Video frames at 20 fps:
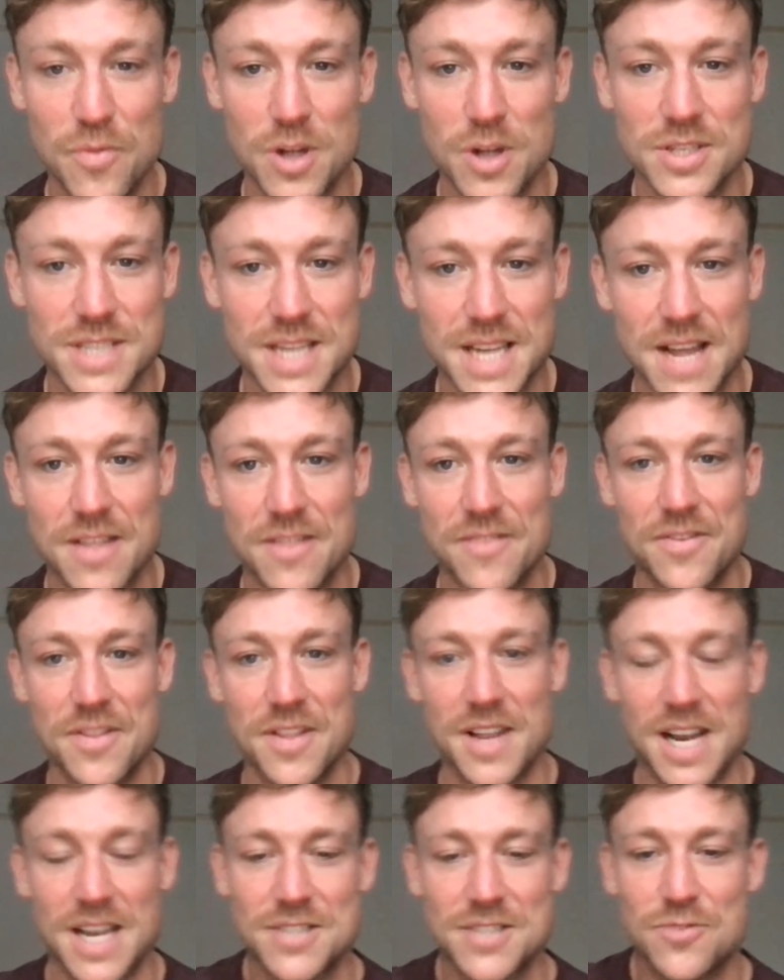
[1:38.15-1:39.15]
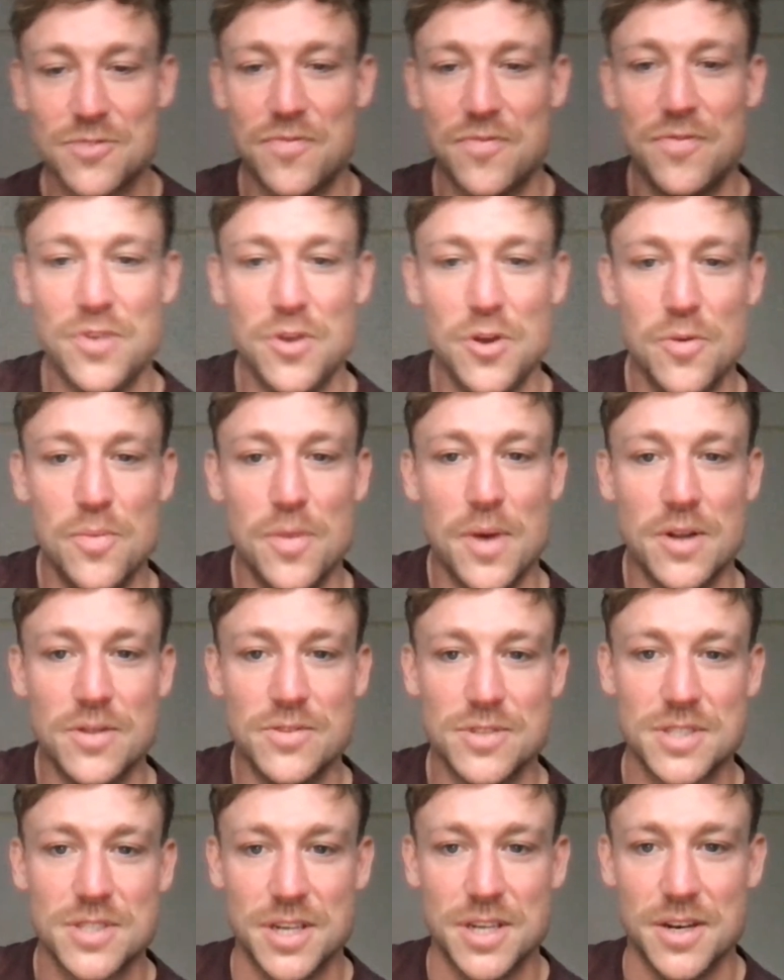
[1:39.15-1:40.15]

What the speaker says: worked together for the last few months,